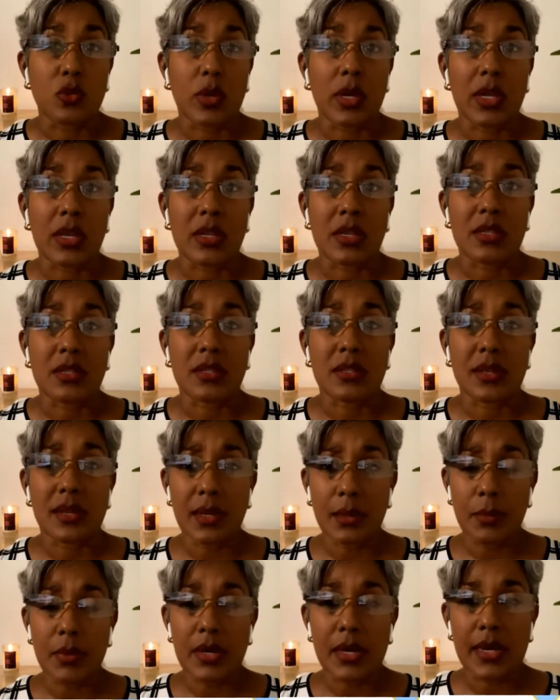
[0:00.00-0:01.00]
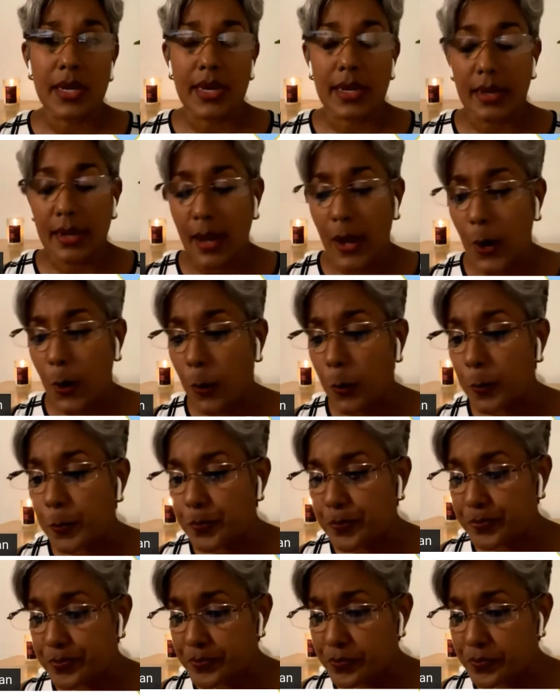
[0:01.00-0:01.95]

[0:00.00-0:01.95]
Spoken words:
doing this deliberately. Now,